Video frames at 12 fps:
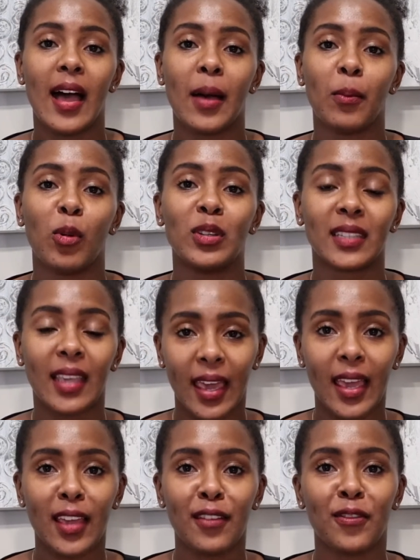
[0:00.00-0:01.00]
was
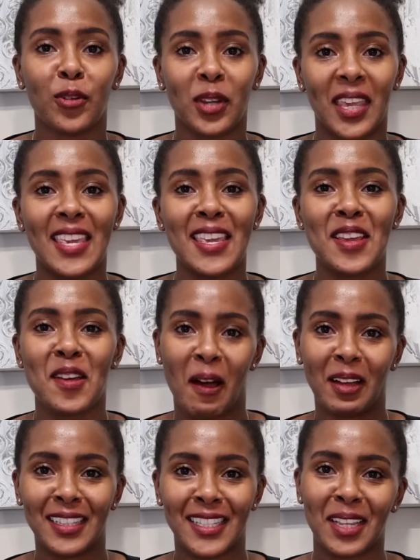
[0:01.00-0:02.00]
K for key
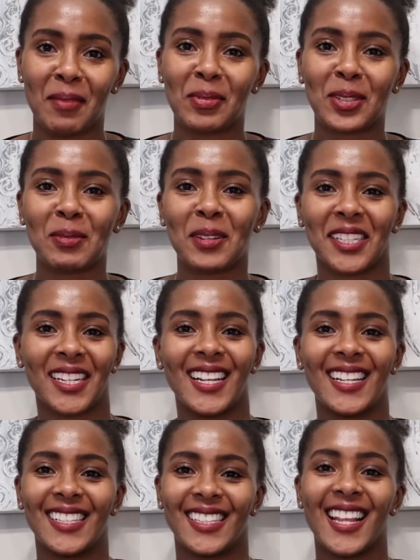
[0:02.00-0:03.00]
concepts, which
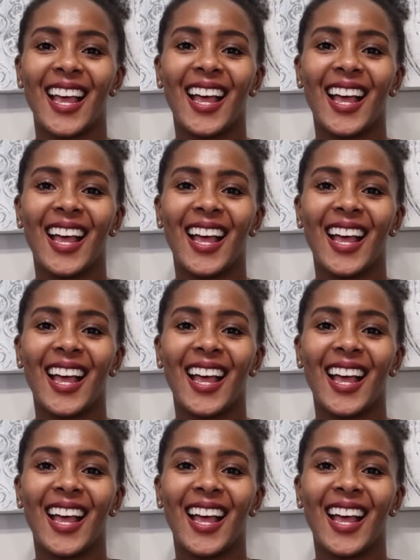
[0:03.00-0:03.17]
is